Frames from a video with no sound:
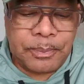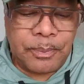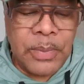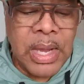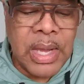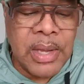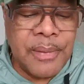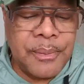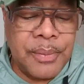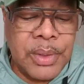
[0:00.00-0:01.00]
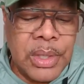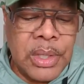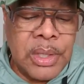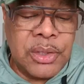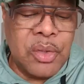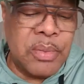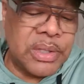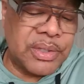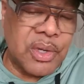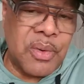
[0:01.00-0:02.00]
2 months
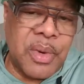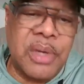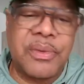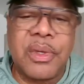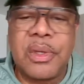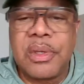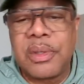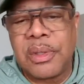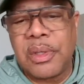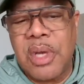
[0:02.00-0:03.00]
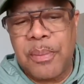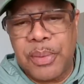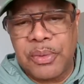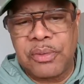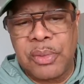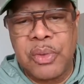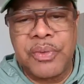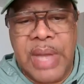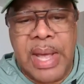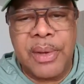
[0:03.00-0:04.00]
ago, one of the couples moved
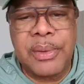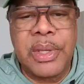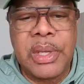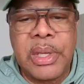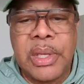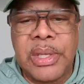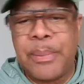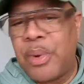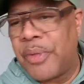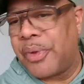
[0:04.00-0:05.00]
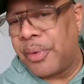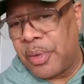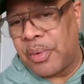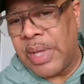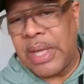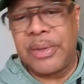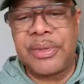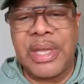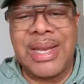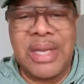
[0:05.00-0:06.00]
out. They bought their own house, and
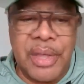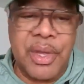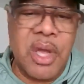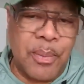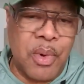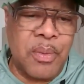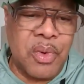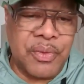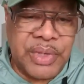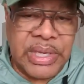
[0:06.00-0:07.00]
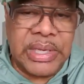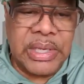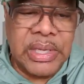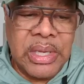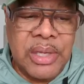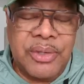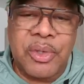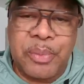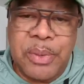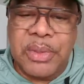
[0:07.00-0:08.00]
another couple moved in. So the
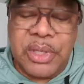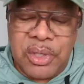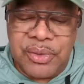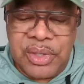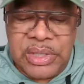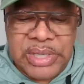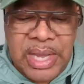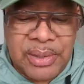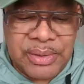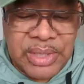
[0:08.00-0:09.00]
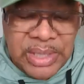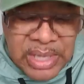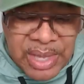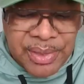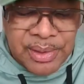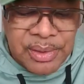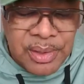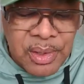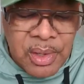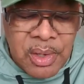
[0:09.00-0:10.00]
people are using this house together
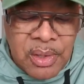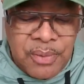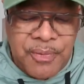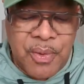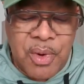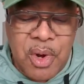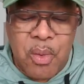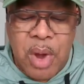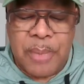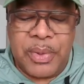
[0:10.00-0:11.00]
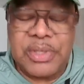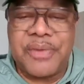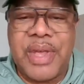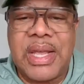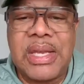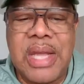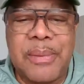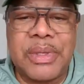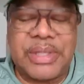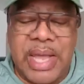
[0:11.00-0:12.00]
for cooperative economics.
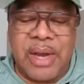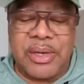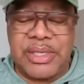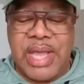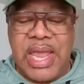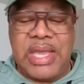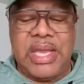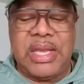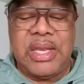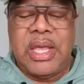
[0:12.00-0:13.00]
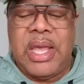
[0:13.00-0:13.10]
They are taking and